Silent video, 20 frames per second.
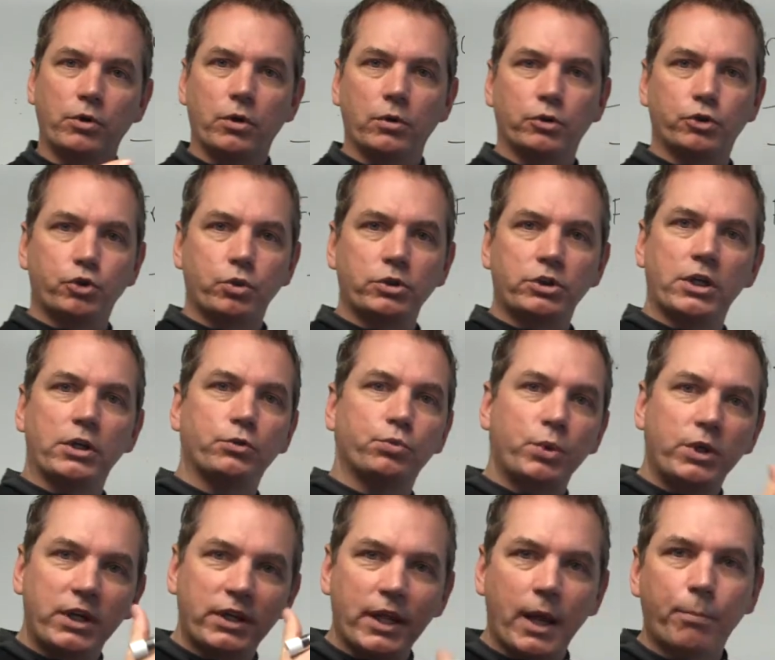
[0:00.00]
doing short sales,
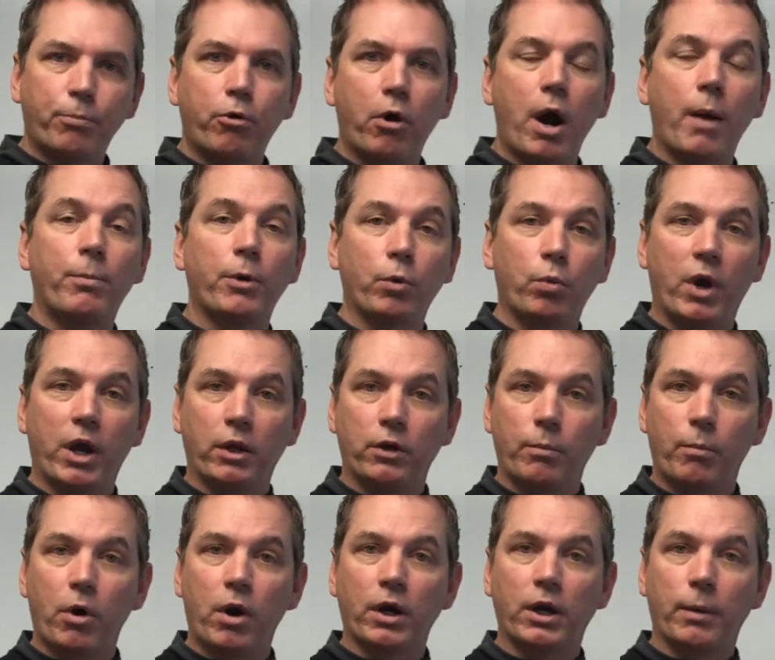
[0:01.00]
we get that property way in
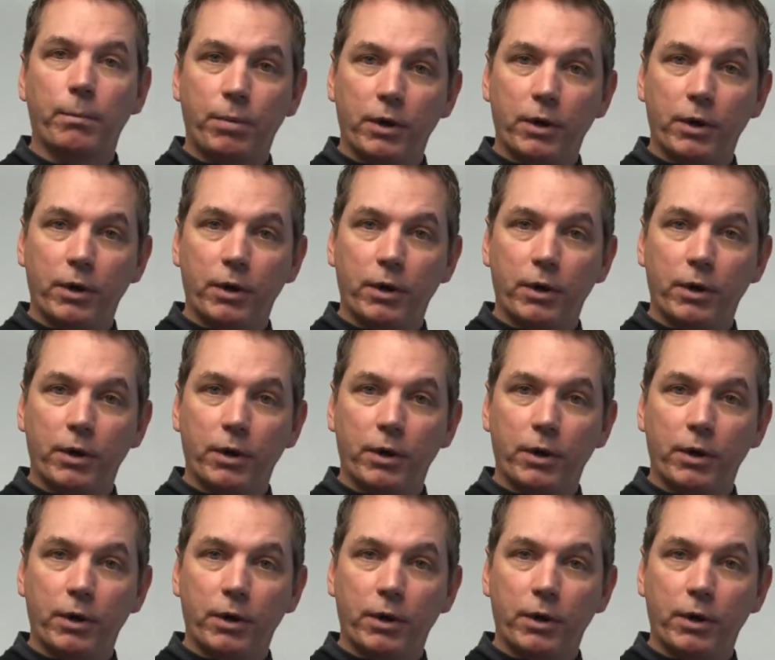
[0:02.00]
the market,